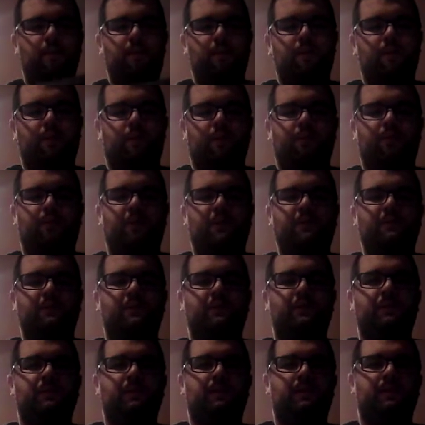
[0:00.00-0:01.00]
Yeah,
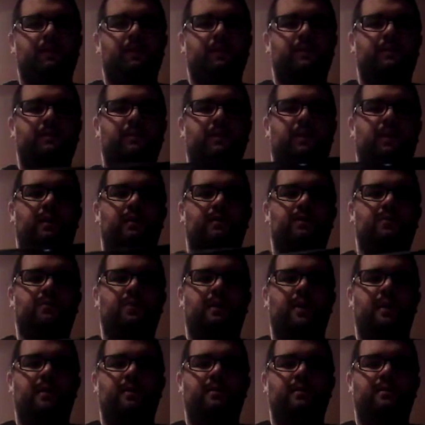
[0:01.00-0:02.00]
basically Sonic
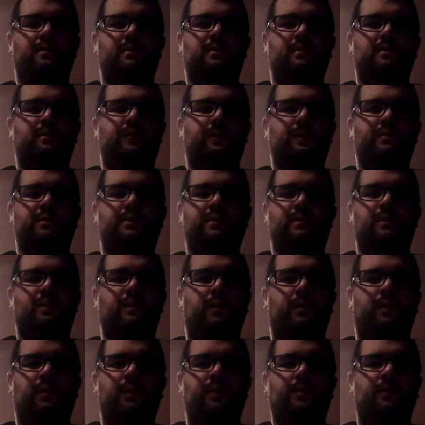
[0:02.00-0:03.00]
Riders is basically
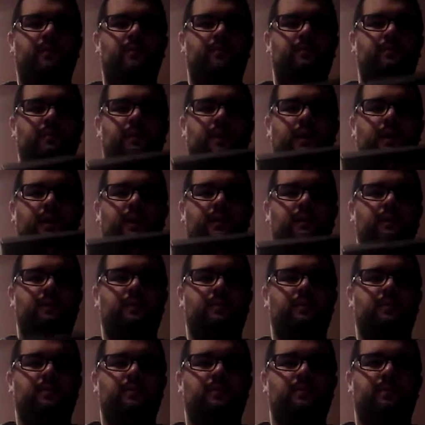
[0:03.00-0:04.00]

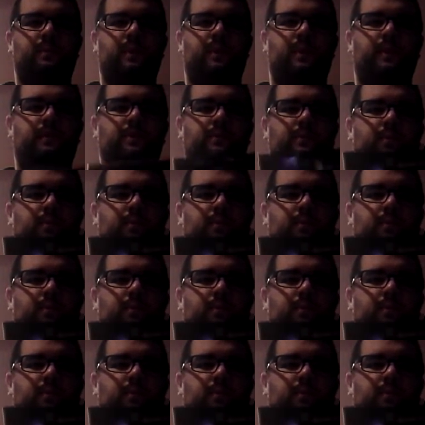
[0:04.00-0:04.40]
like